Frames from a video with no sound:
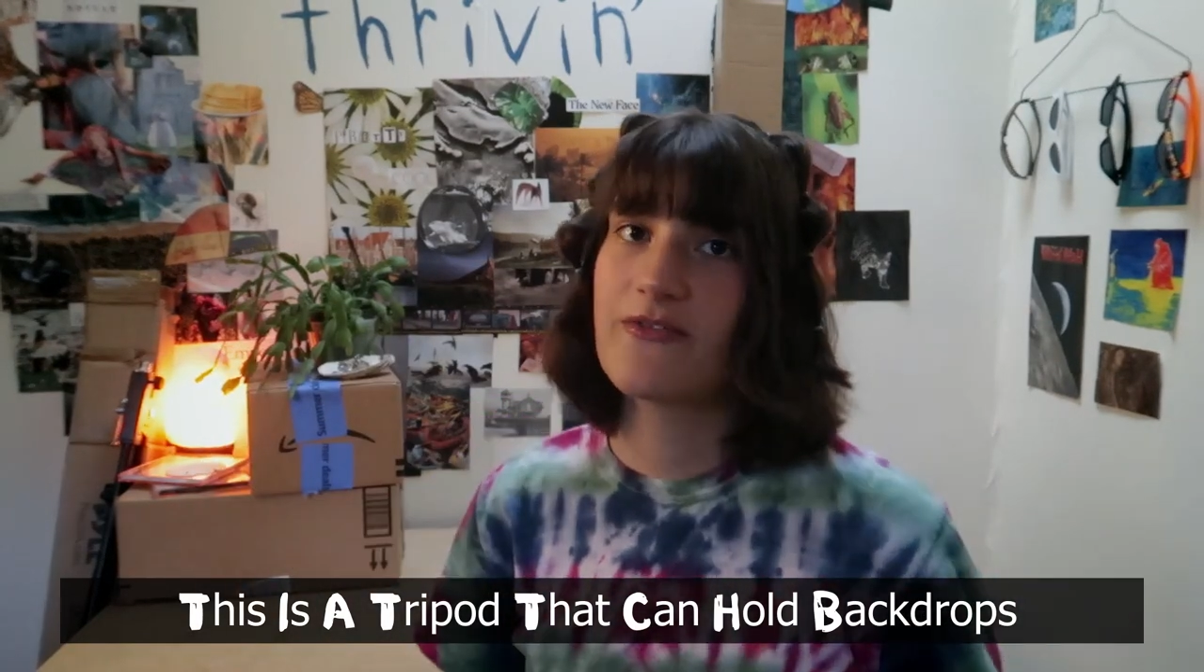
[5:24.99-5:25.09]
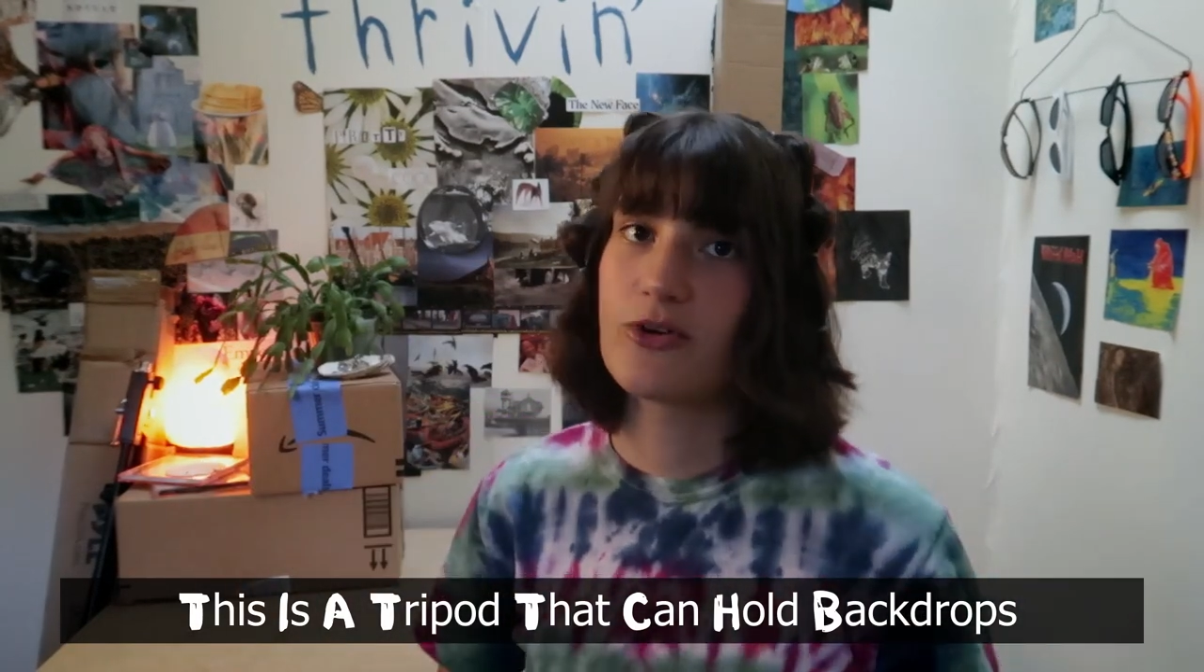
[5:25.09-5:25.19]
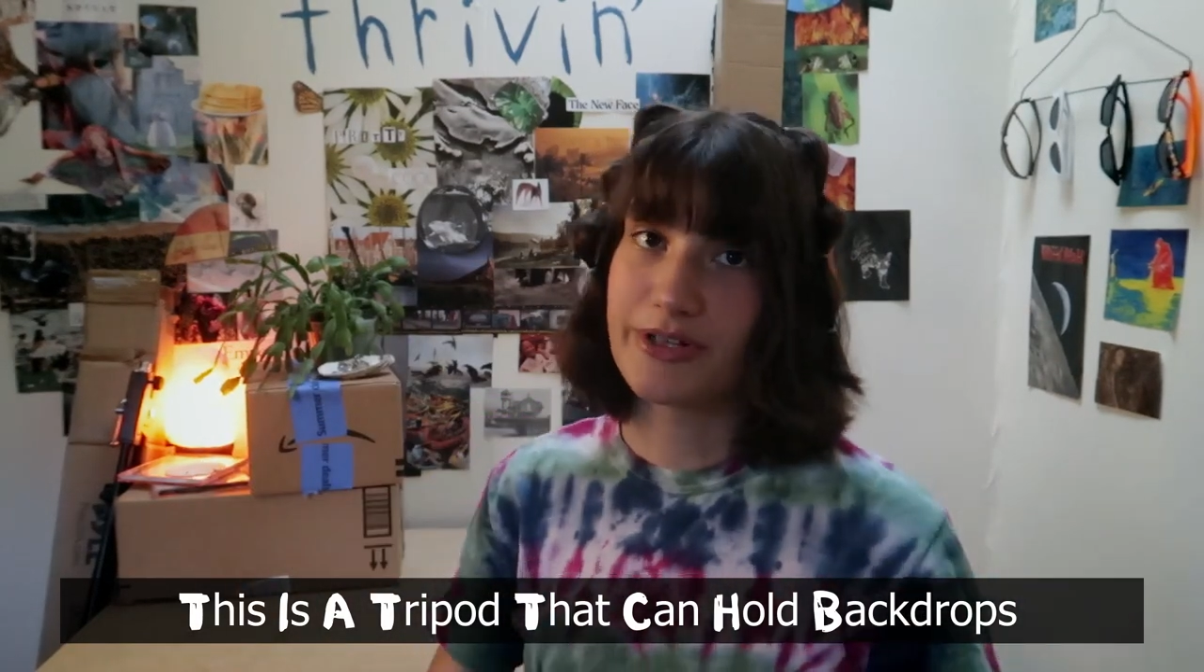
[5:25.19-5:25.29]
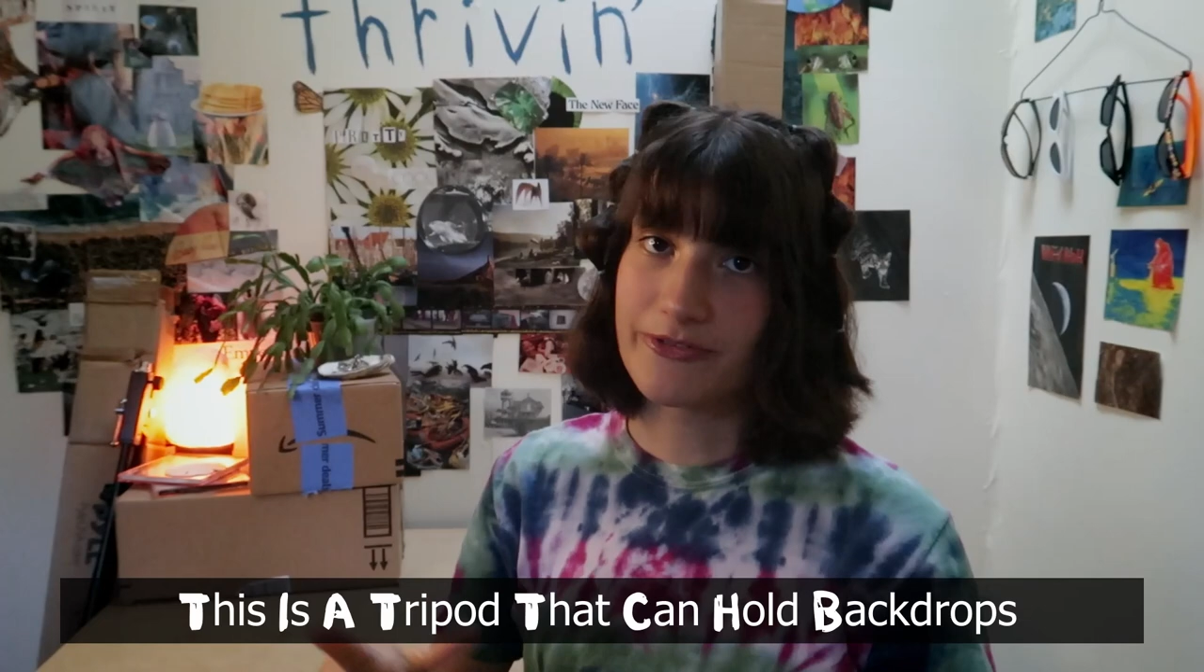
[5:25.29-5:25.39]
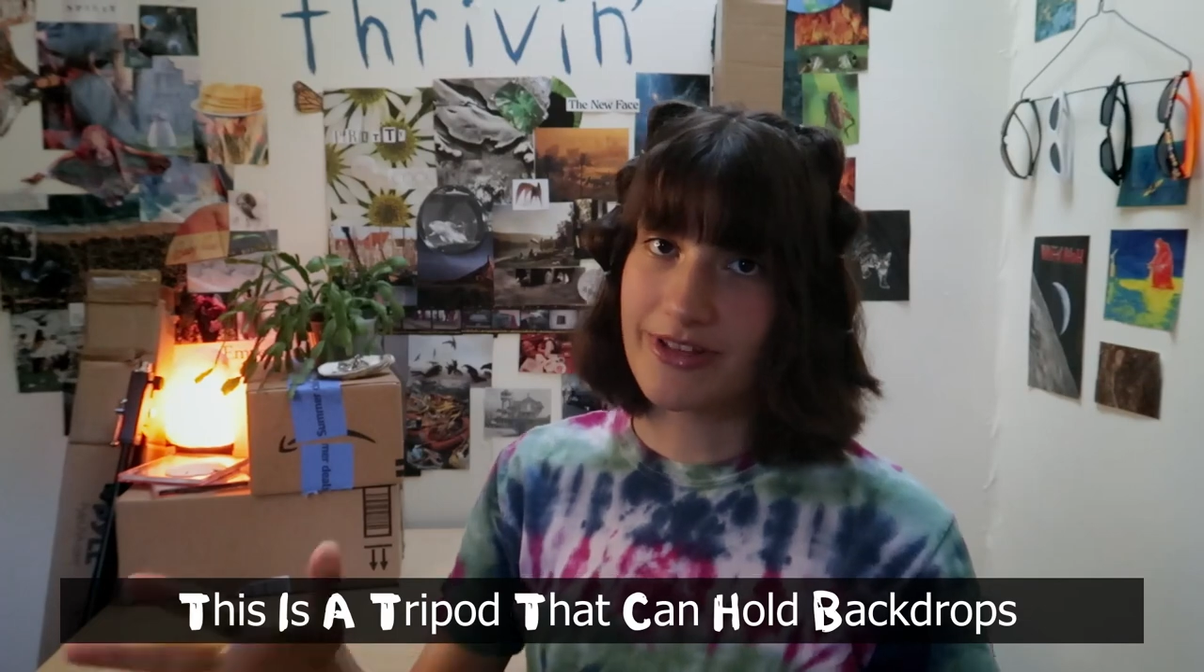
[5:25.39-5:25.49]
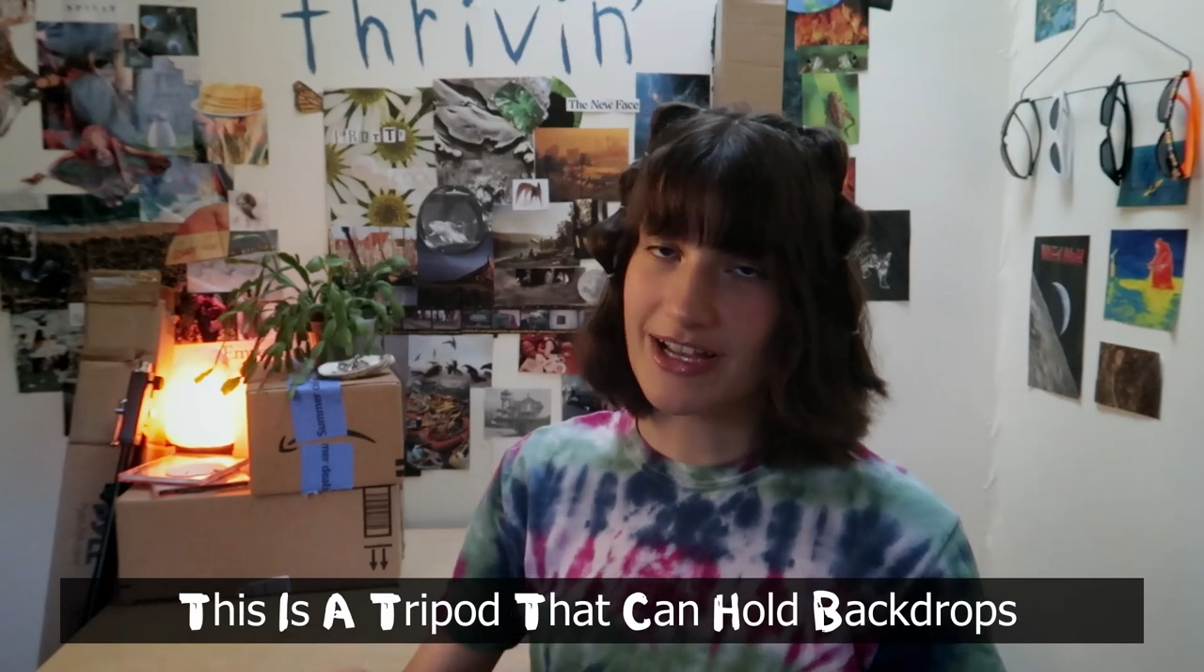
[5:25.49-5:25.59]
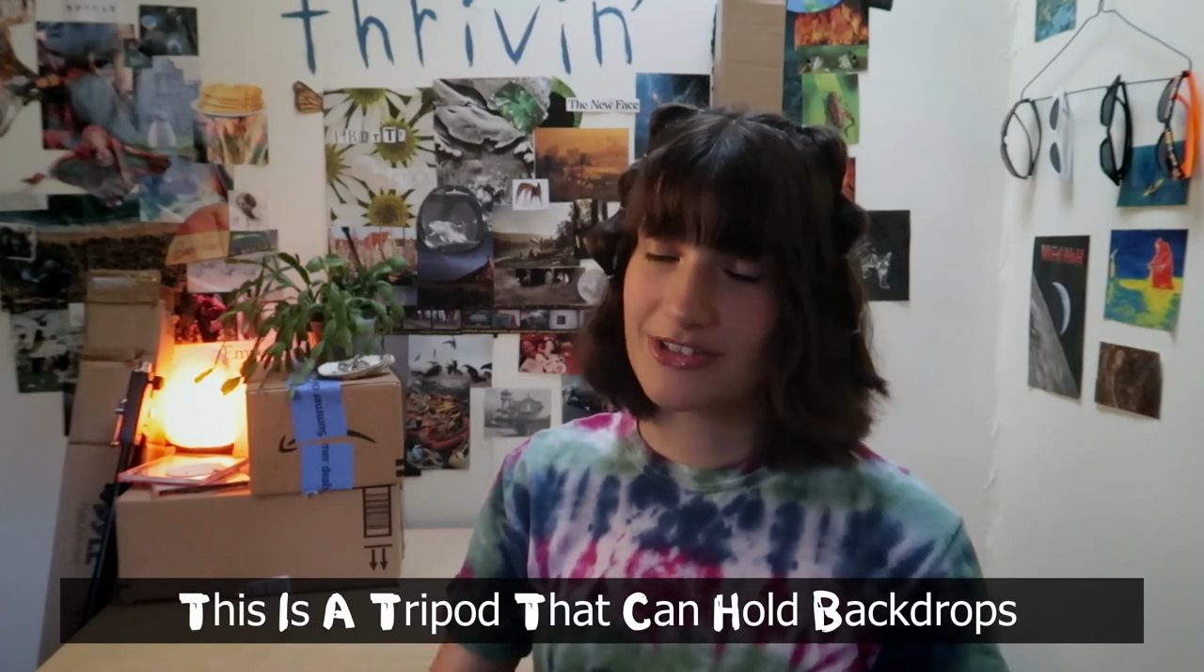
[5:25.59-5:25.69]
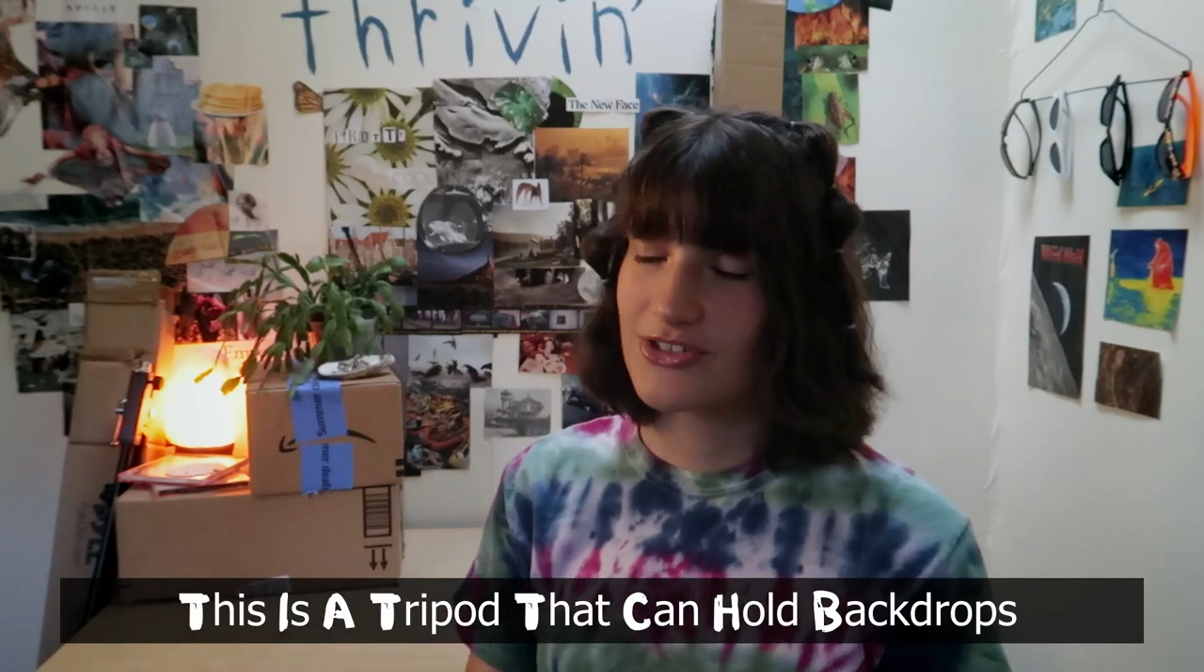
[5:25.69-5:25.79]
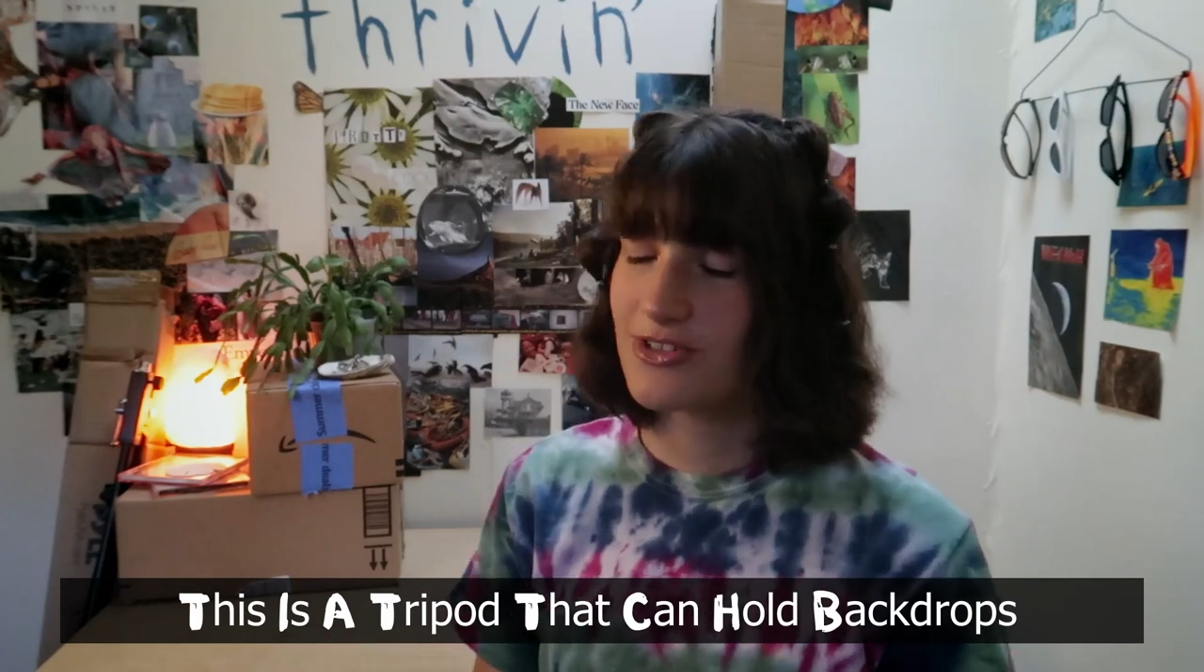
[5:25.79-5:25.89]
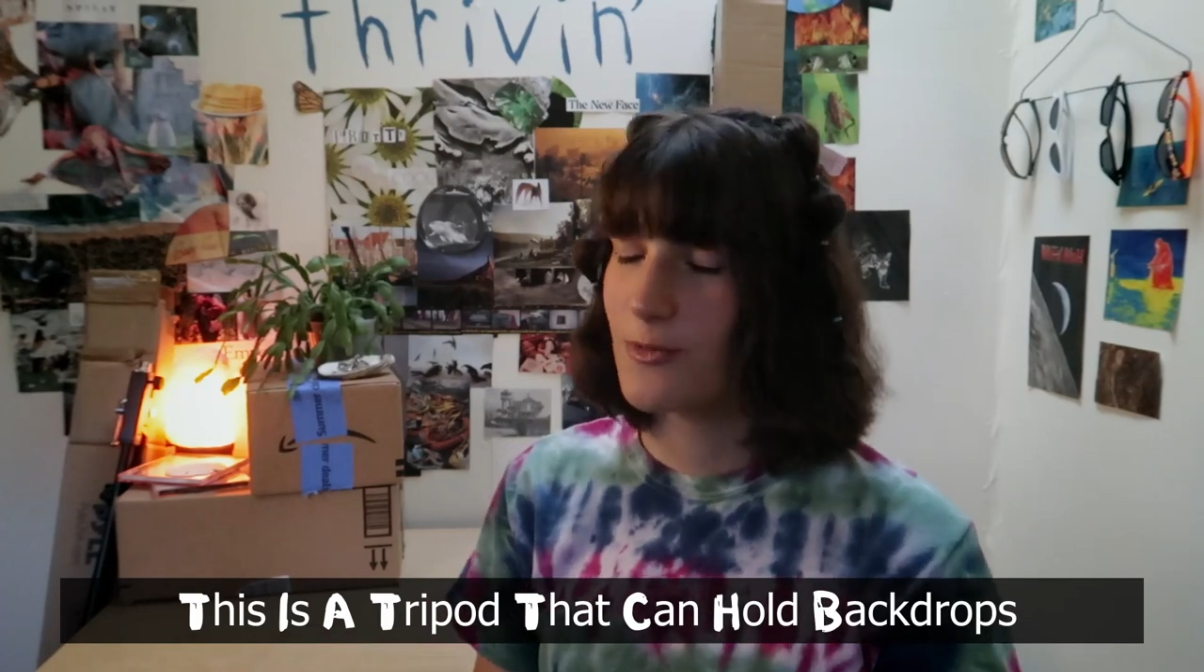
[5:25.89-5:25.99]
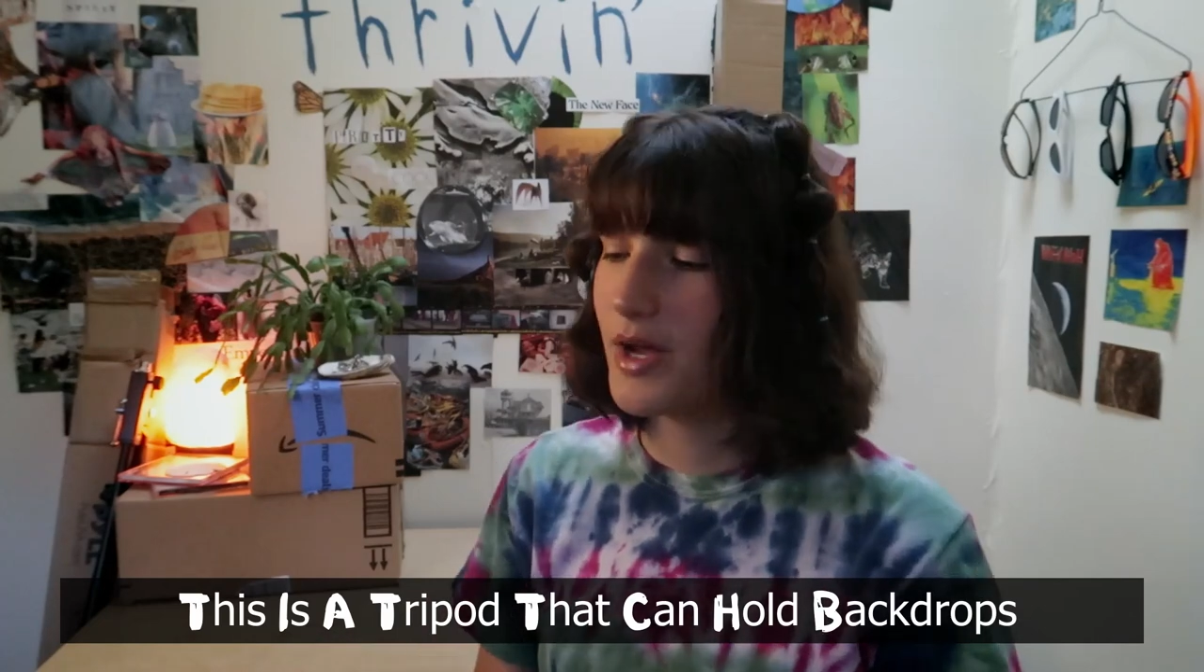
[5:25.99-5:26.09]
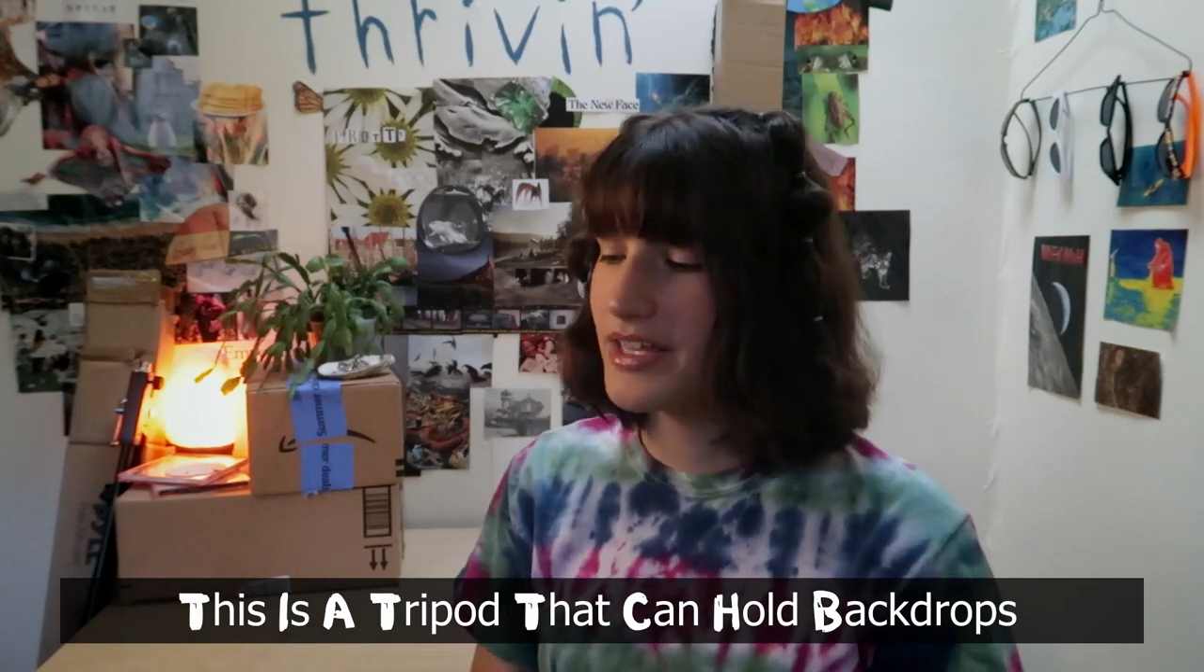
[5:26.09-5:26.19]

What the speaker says: for reflectors and